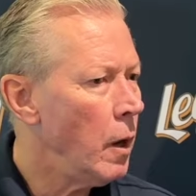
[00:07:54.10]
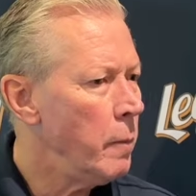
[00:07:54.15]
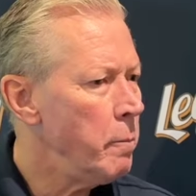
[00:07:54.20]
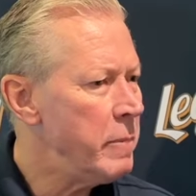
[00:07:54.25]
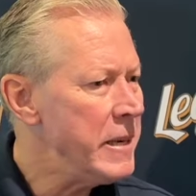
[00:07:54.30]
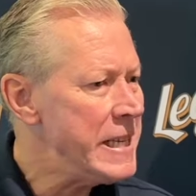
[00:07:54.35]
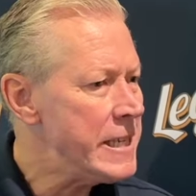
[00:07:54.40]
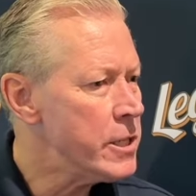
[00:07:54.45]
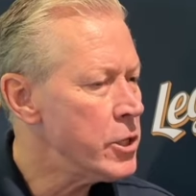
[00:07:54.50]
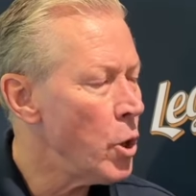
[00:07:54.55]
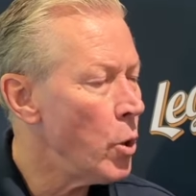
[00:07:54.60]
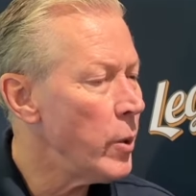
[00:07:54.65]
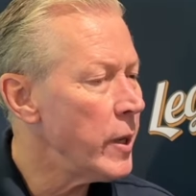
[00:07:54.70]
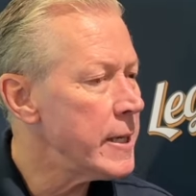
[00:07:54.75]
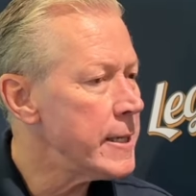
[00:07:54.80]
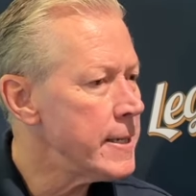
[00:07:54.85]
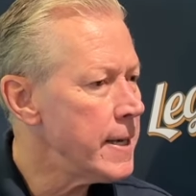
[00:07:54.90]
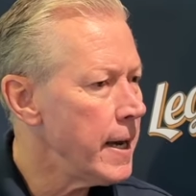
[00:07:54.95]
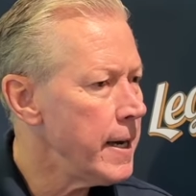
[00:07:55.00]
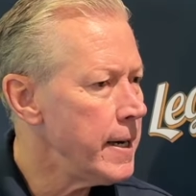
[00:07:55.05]
be so
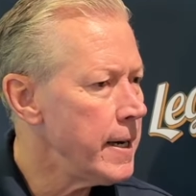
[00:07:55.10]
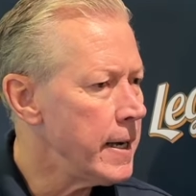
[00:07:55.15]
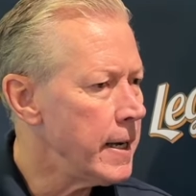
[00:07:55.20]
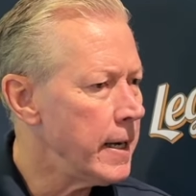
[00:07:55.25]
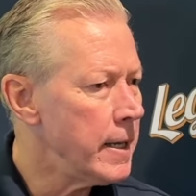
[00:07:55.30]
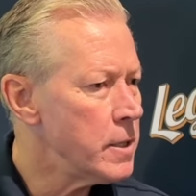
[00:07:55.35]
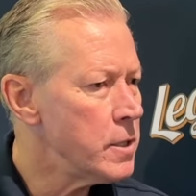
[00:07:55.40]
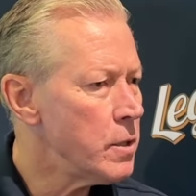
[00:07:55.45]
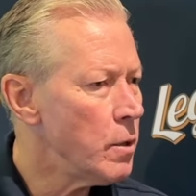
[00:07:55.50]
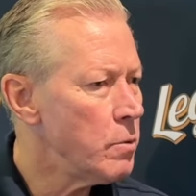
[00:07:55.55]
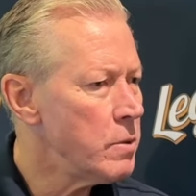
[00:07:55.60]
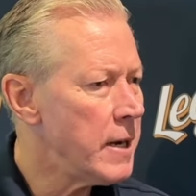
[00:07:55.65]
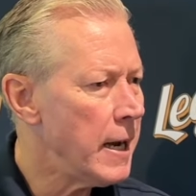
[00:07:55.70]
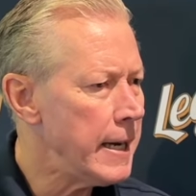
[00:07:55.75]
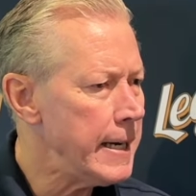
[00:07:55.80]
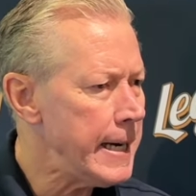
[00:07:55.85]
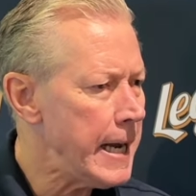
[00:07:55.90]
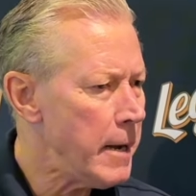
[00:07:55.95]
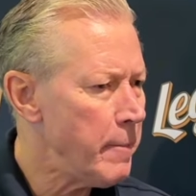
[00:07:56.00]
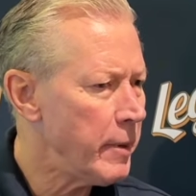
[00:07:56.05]
exciting and so
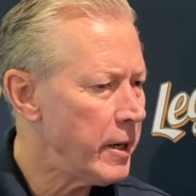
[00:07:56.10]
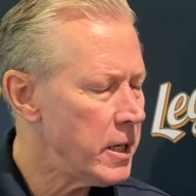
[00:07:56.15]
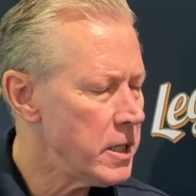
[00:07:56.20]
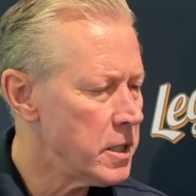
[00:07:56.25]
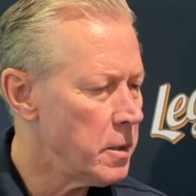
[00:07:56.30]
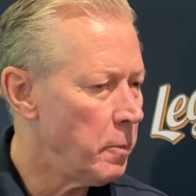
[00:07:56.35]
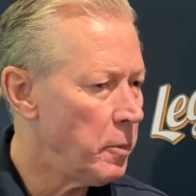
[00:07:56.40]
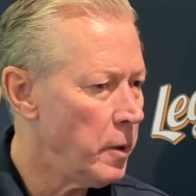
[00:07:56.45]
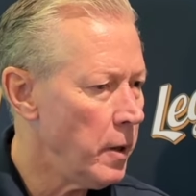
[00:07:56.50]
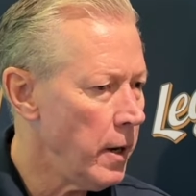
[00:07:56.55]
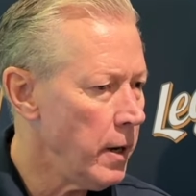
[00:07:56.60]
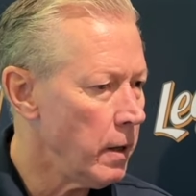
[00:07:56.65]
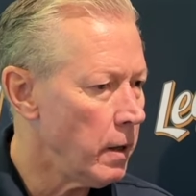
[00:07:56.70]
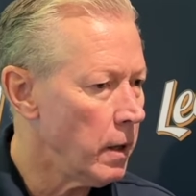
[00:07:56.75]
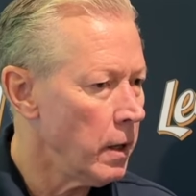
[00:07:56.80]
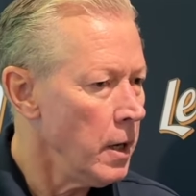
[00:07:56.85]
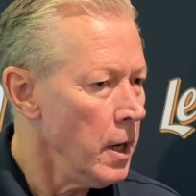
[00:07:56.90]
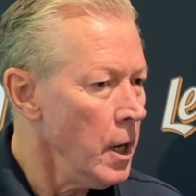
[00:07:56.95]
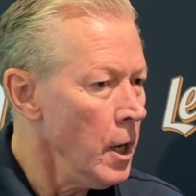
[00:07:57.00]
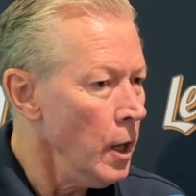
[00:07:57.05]
dynamic as a player